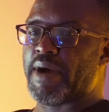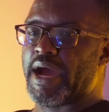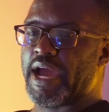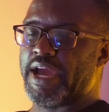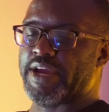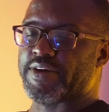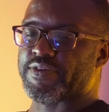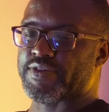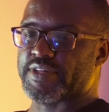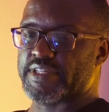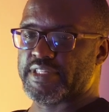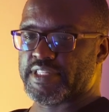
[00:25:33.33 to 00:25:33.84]

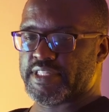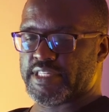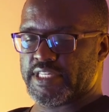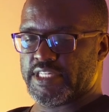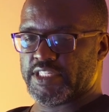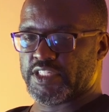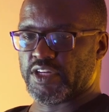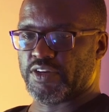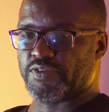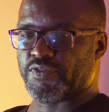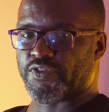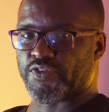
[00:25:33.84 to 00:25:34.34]
My
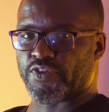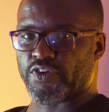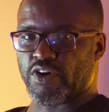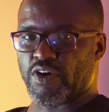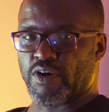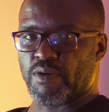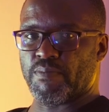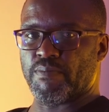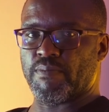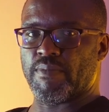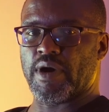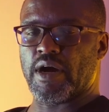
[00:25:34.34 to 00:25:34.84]
transition
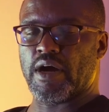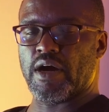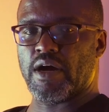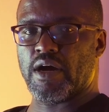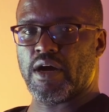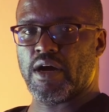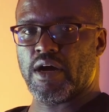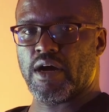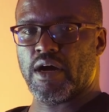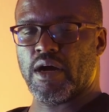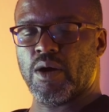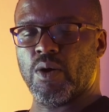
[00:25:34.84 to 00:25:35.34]
from
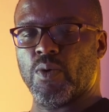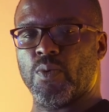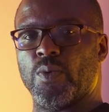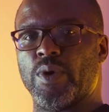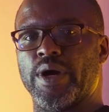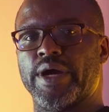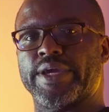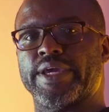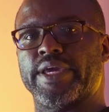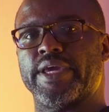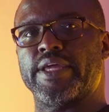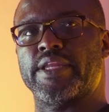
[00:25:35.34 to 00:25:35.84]

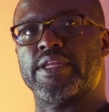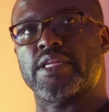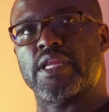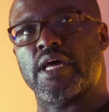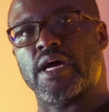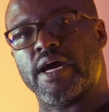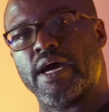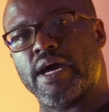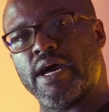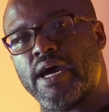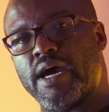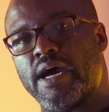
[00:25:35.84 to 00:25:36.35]
working
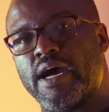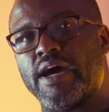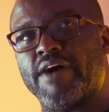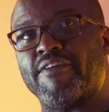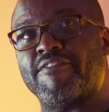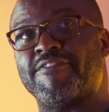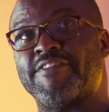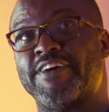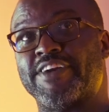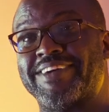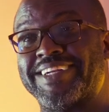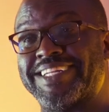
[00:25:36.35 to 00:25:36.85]

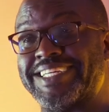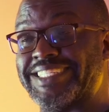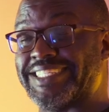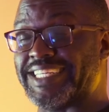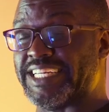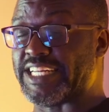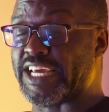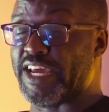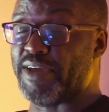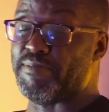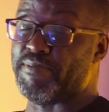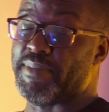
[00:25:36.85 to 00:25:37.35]
Fenon
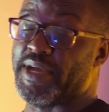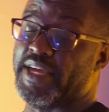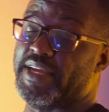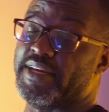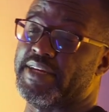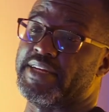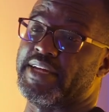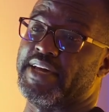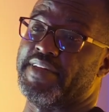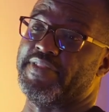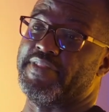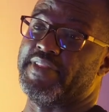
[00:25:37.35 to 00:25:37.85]

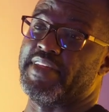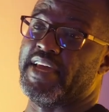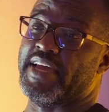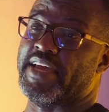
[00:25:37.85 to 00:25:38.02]
Entertainment and